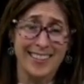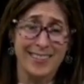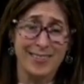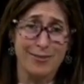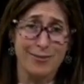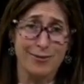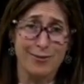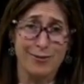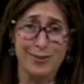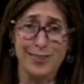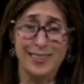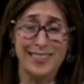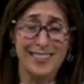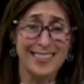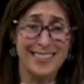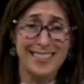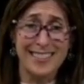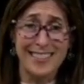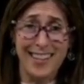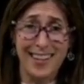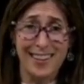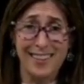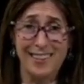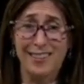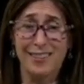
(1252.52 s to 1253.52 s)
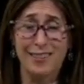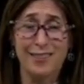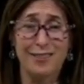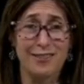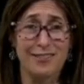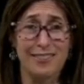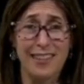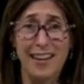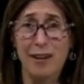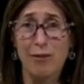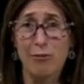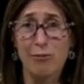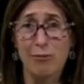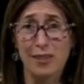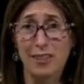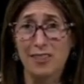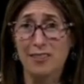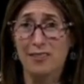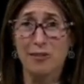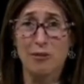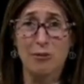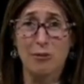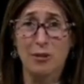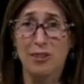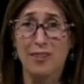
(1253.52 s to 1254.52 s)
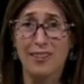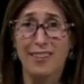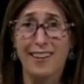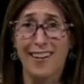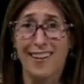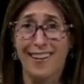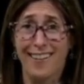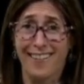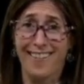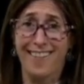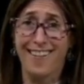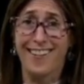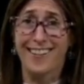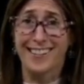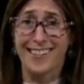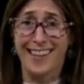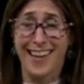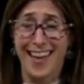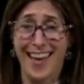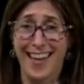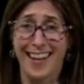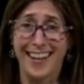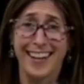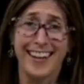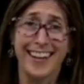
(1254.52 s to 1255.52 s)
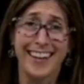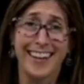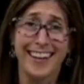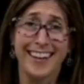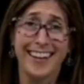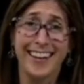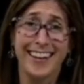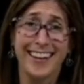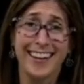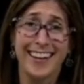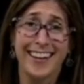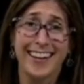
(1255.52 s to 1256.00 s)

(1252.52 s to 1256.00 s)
really tell you if that will or will not cause a headache.